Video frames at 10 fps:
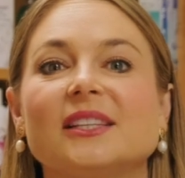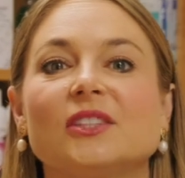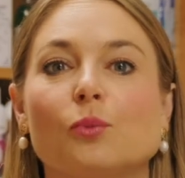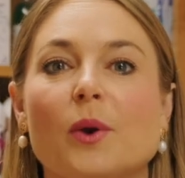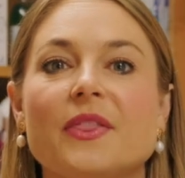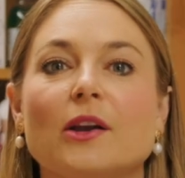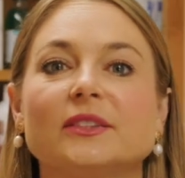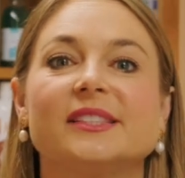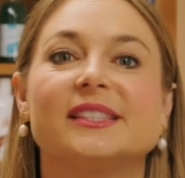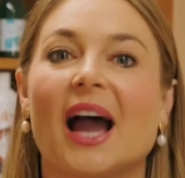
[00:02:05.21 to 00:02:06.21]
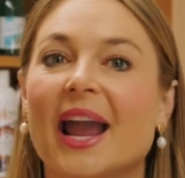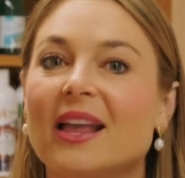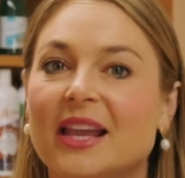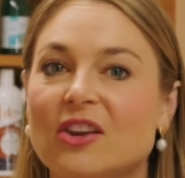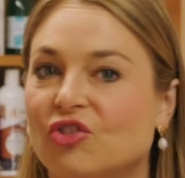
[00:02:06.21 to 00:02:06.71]
is when there is a
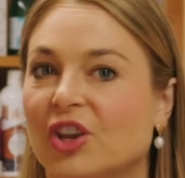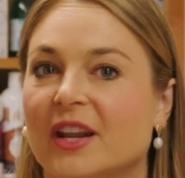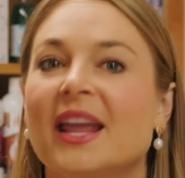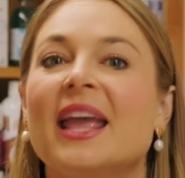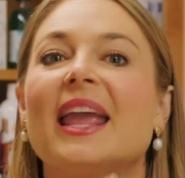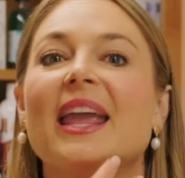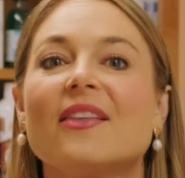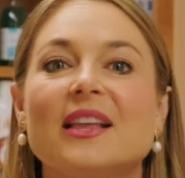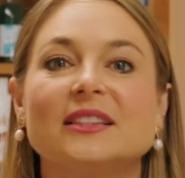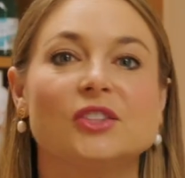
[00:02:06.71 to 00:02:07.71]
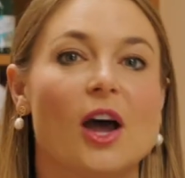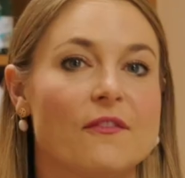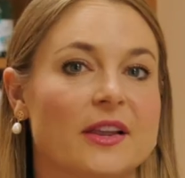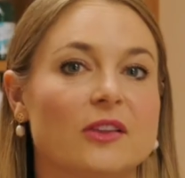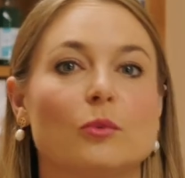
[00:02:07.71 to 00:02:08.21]
dilation in the
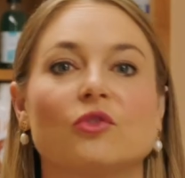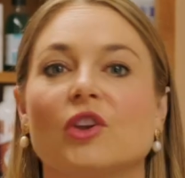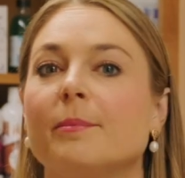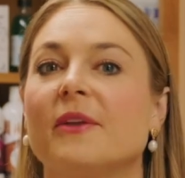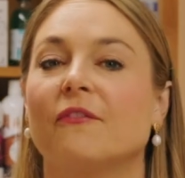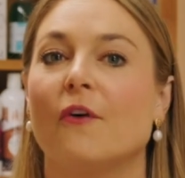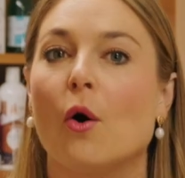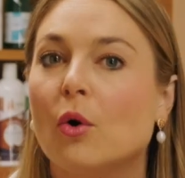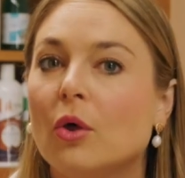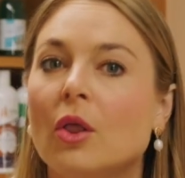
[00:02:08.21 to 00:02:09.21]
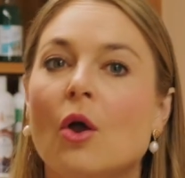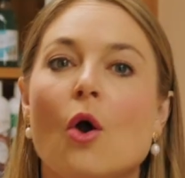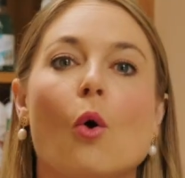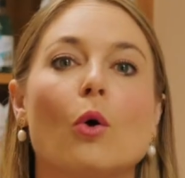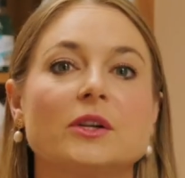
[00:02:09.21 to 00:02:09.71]
esophagus, which can be focal
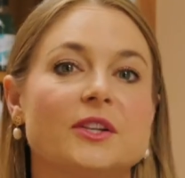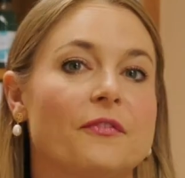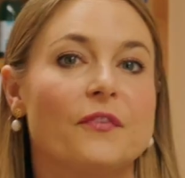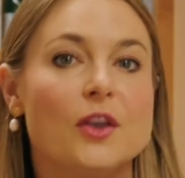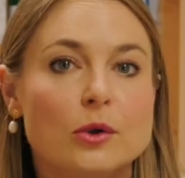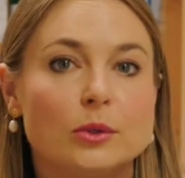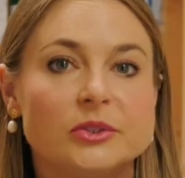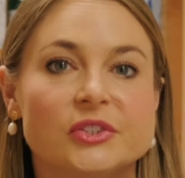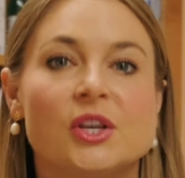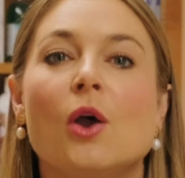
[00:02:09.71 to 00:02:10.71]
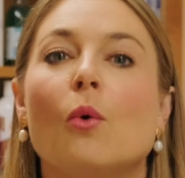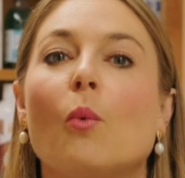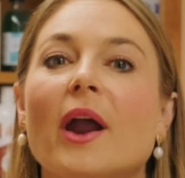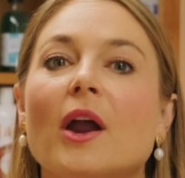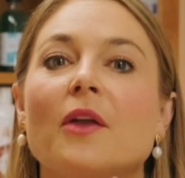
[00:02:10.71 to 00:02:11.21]
or diffuse,
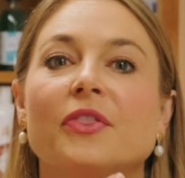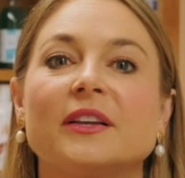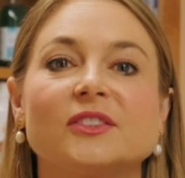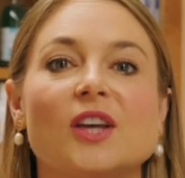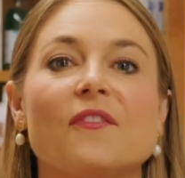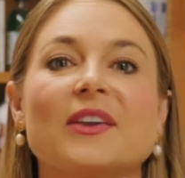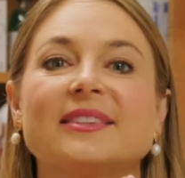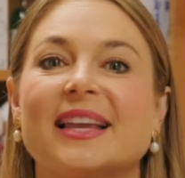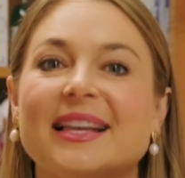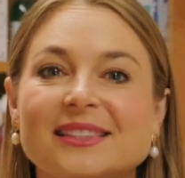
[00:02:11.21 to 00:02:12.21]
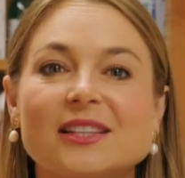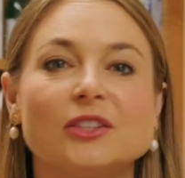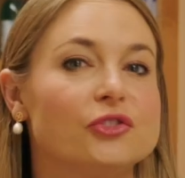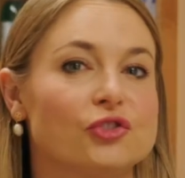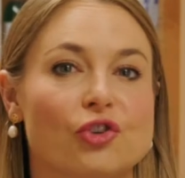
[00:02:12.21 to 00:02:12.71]
where the esophagus isn't
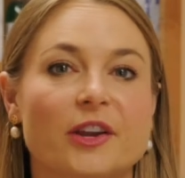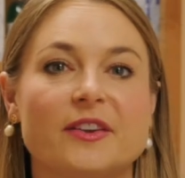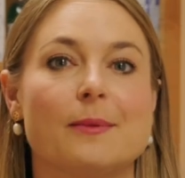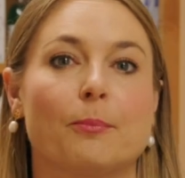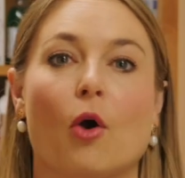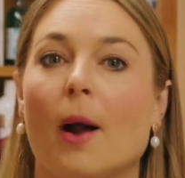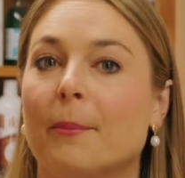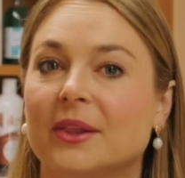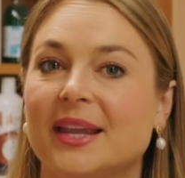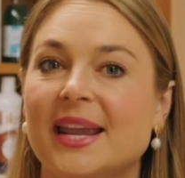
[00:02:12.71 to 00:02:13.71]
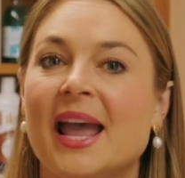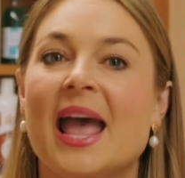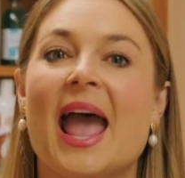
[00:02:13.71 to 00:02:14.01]
constricting properly